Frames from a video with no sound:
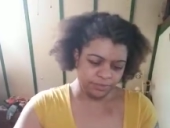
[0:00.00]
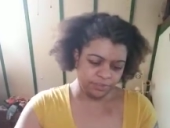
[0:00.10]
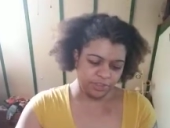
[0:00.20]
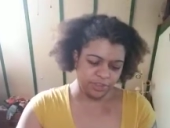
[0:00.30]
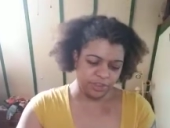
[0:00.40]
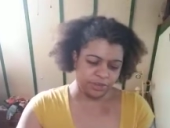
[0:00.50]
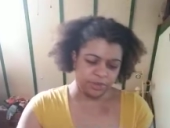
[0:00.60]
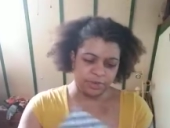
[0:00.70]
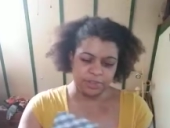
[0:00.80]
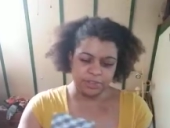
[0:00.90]

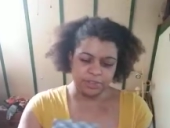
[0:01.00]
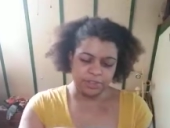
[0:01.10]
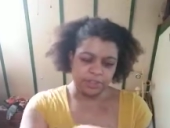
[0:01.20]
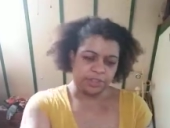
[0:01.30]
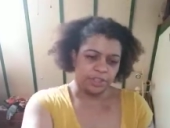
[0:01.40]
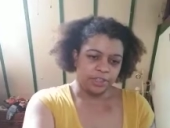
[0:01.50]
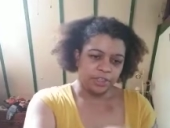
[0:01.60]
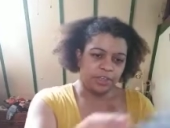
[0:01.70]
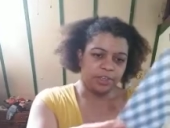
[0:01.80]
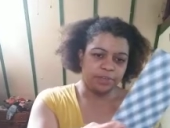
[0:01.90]
So,
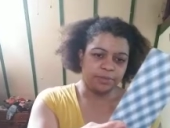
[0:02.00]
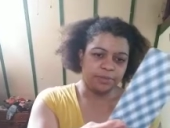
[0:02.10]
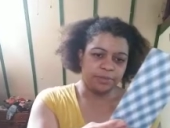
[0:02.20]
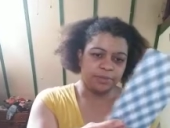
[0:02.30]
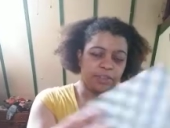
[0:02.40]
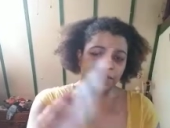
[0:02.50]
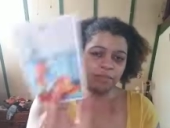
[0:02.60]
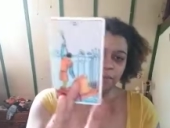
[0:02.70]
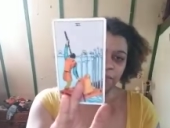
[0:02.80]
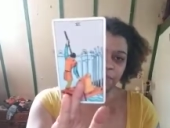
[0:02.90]
no. You
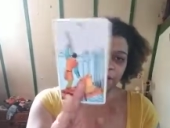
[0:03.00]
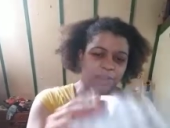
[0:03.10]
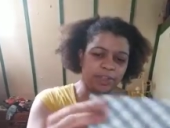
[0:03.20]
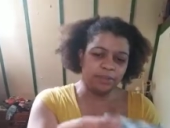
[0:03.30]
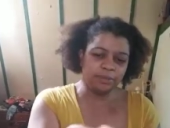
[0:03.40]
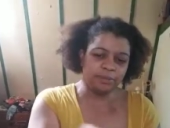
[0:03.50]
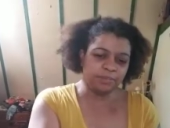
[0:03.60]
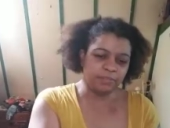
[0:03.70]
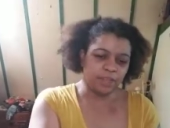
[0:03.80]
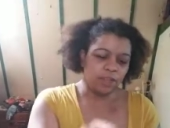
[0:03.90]
can move on,
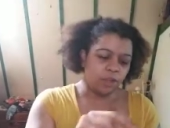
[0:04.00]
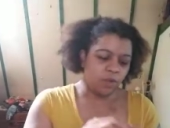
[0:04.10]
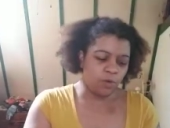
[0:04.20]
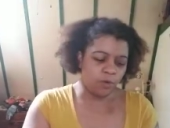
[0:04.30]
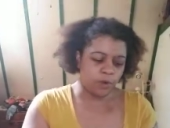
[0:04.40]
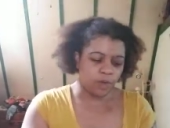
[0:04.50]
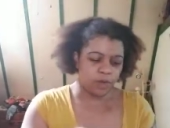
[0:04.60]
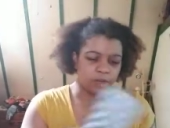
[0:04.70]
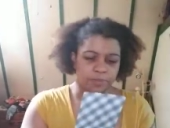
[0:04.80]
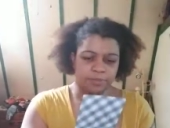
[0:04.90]

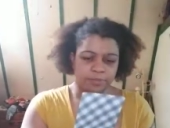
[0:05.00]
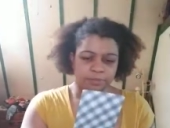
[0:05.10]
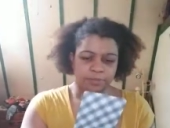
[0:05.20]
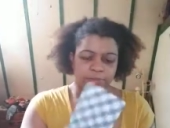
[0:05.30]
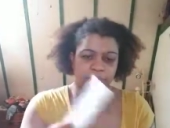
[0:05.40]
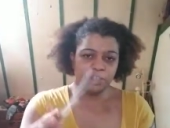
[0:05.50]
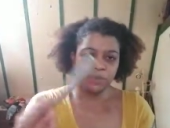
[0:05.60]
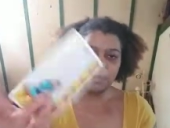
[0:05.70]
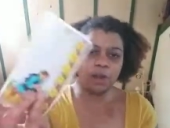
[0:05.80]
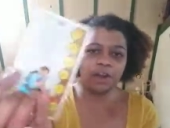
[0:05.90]
or you
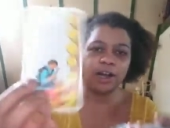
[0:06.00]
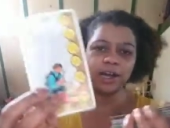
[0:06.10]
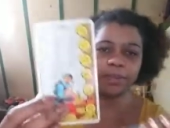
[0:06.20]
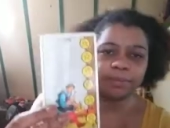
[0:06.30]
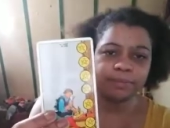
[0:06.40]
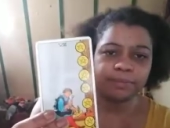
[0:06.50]
can work on it.